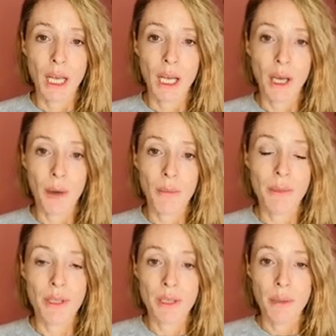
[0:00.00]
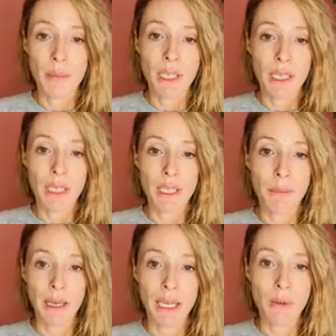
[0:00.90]
This can be
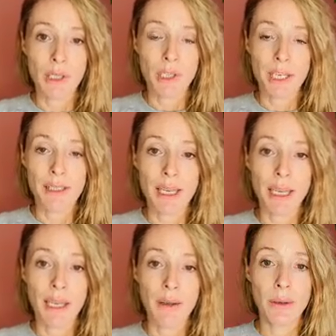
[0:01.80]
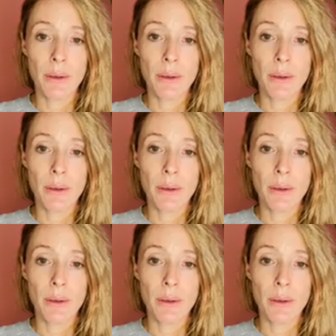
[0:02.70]
a banging on the chest here,